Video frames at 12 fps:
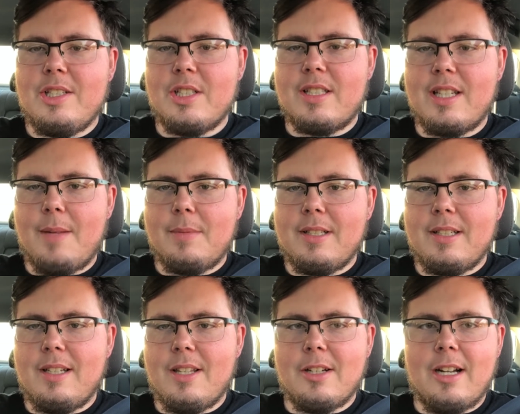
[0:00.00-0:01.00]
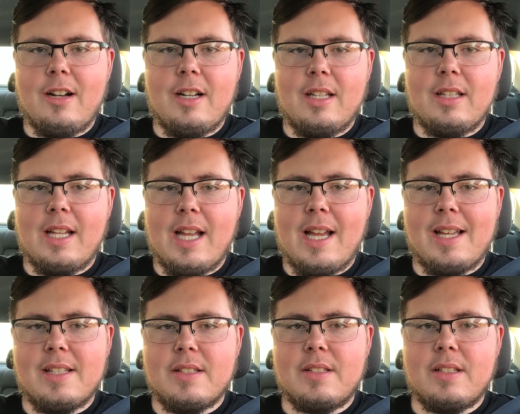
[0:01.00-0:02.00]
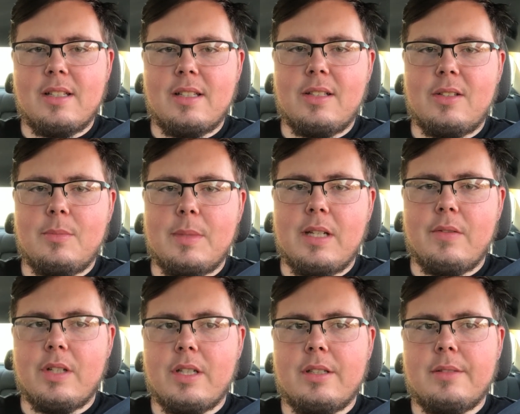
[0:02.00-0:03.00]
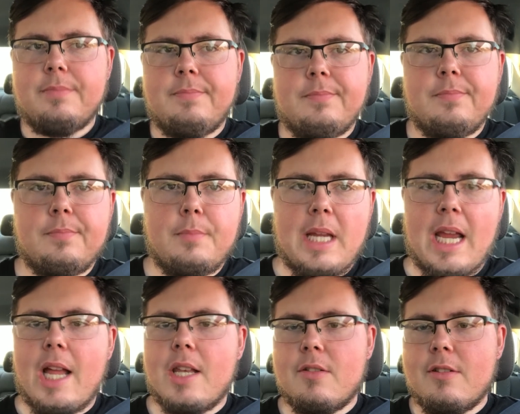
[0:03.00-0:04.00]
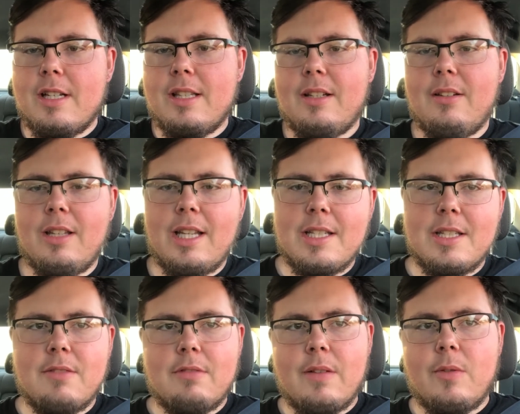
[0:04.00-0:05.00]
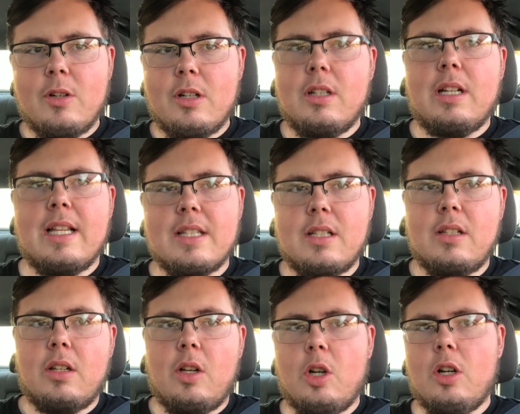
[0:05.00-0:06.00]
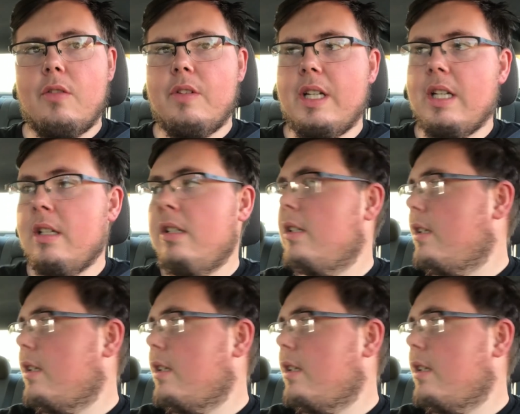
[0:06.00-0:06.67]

I just stopped at another area that has a little bit of a meandering little lazy river, has a little curve in it.